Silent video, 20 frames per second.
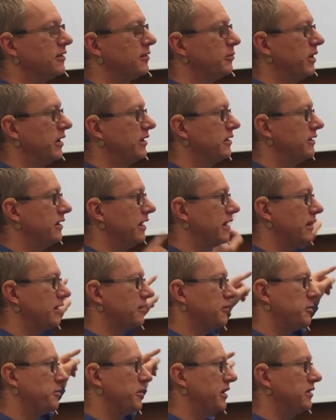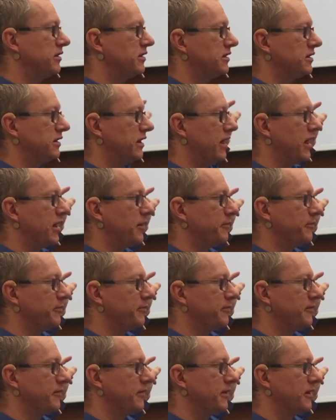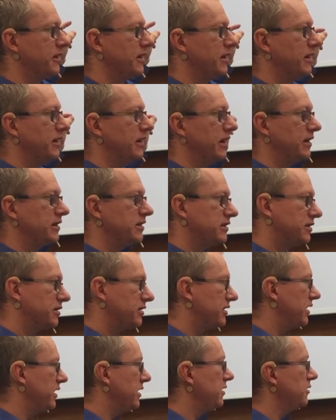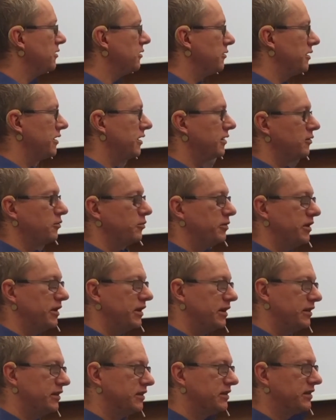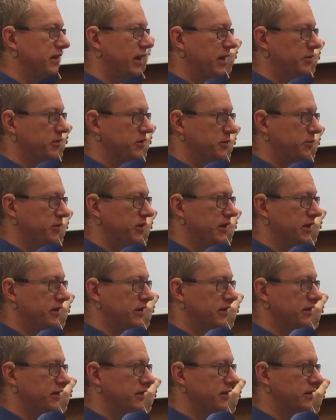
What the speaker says: but the neck remains the same. It's still going to be the same speed.